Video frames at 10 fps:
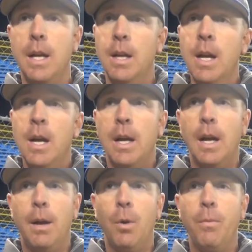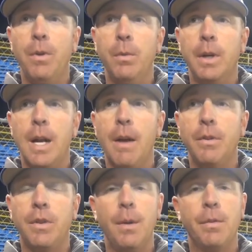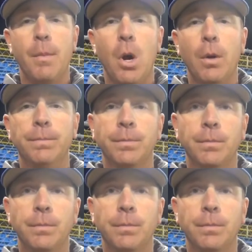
and hopefully we can have the same tomorrow.